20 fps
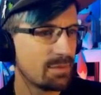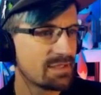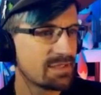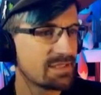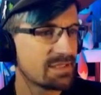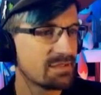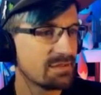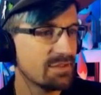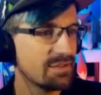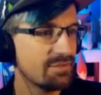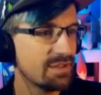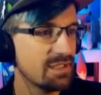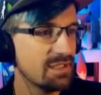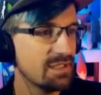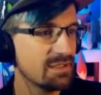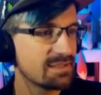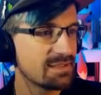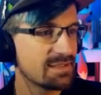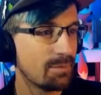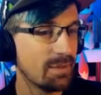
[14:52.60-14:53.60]
still living
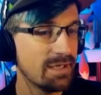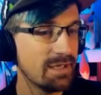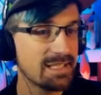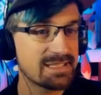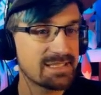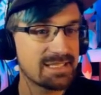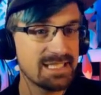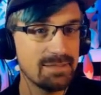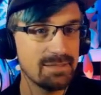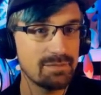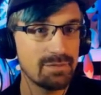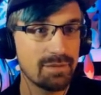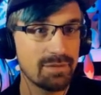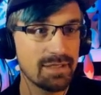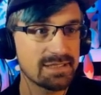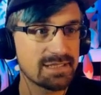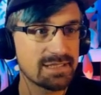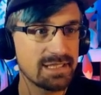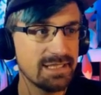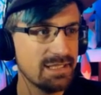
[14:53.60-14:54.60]
here. Someone has to keep the
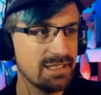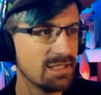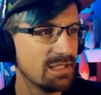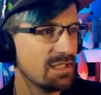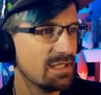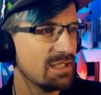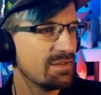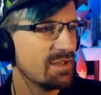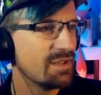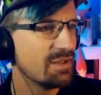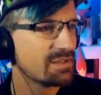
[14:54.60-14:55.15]
place clean. There is a